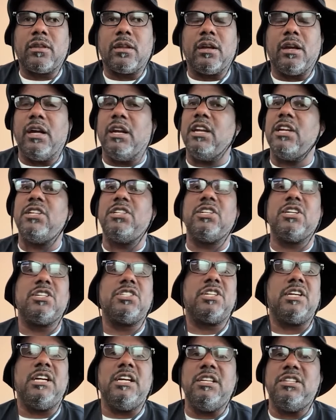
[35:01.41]
and it just
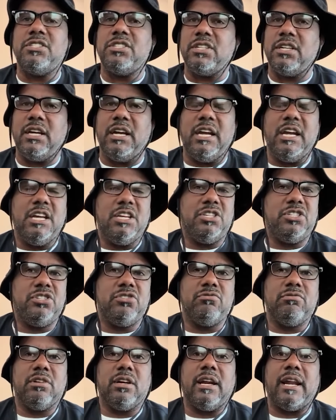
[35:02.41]
eats, eats
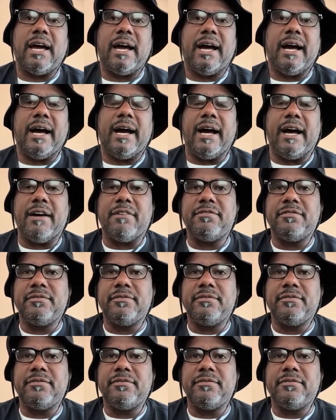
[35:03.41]
you alive.